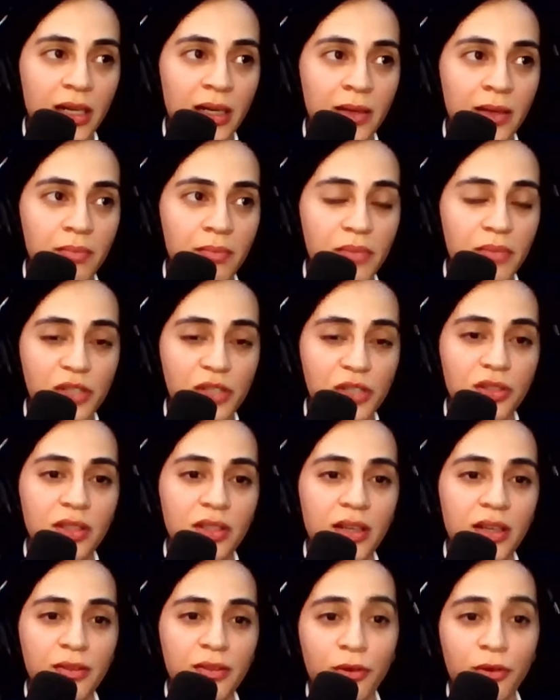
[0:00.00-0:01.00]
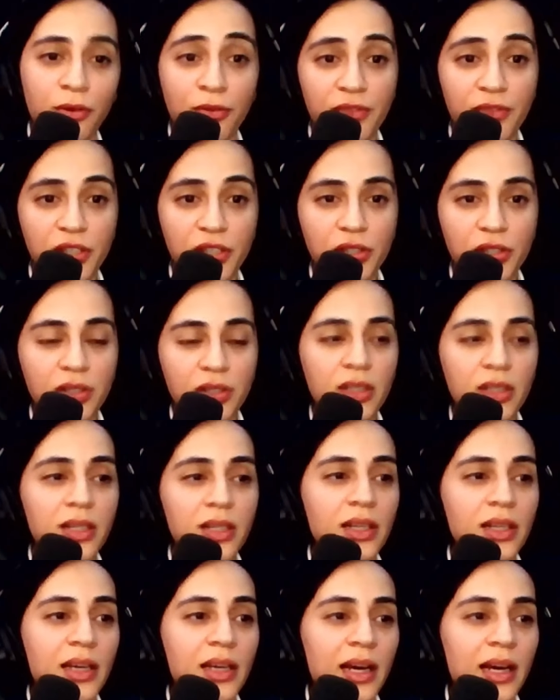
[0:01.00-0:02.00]
mission and or vision,
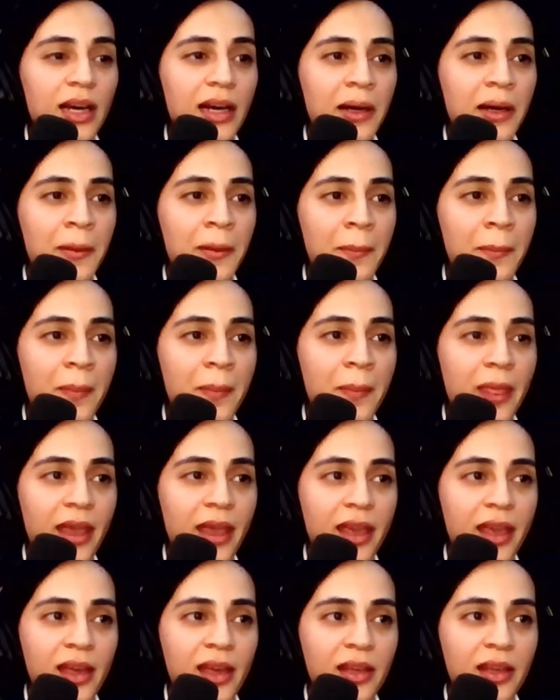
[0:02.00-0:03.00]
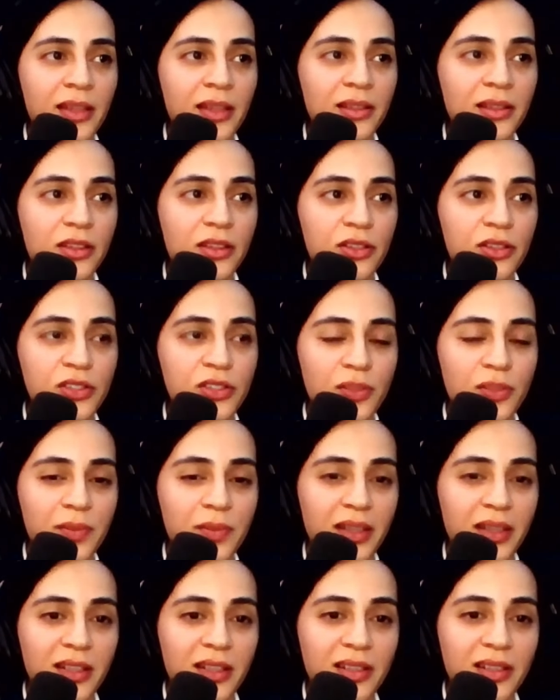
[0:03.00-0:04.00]
and there is
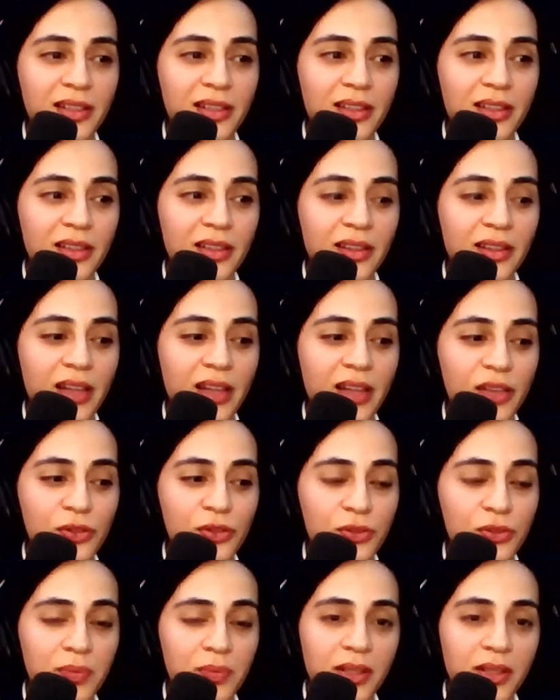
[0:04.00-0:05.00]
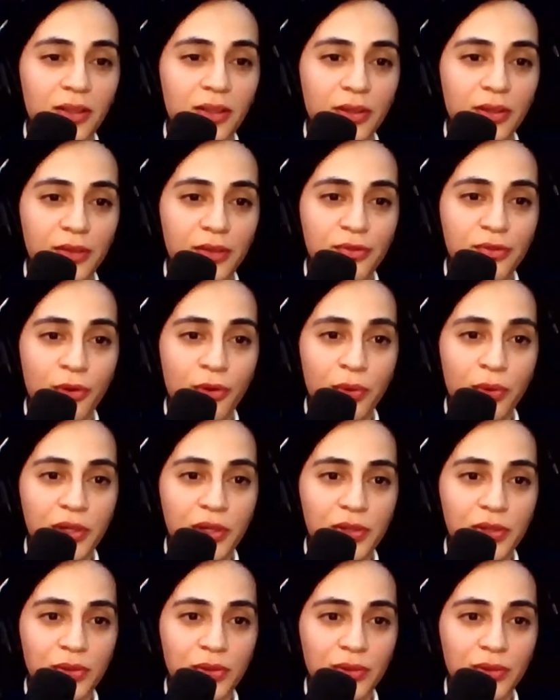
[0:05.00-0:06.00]
something that you should be looking
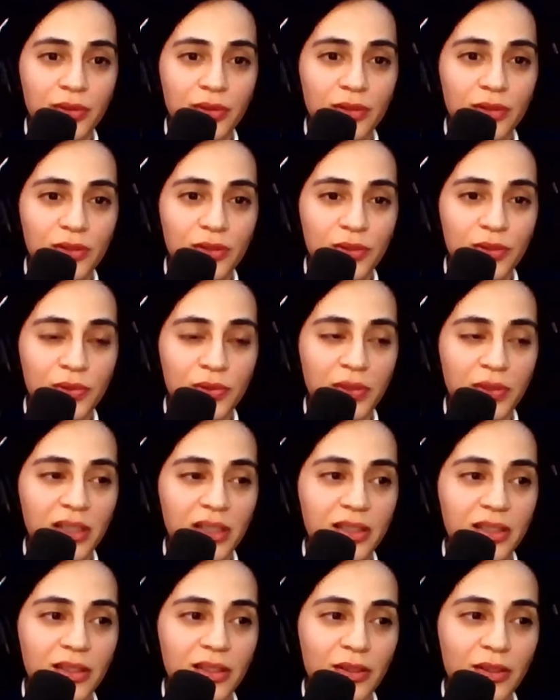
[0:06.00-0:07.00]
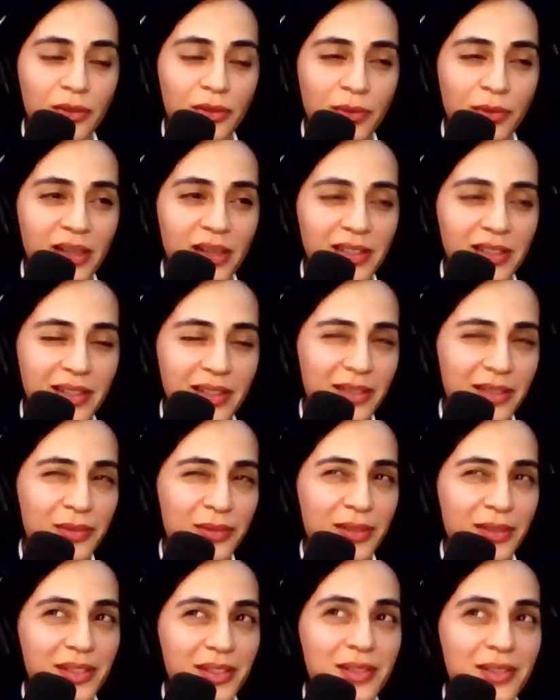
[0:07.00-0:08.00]
forward to doing. Otherwise, then
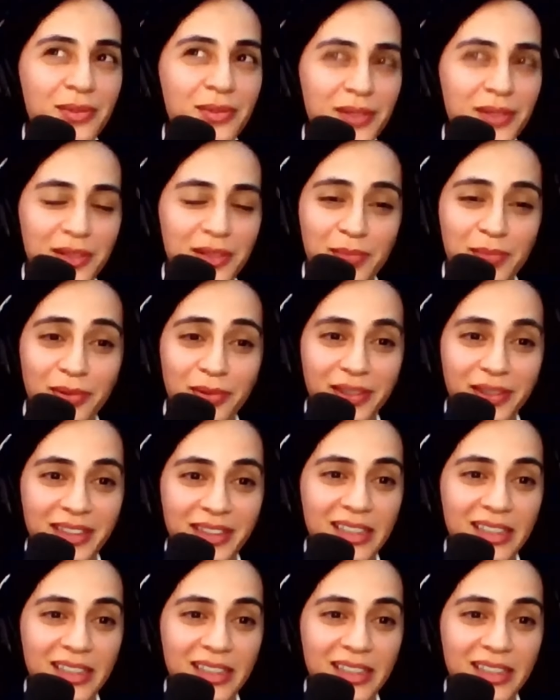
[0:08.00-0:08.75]
what's the point?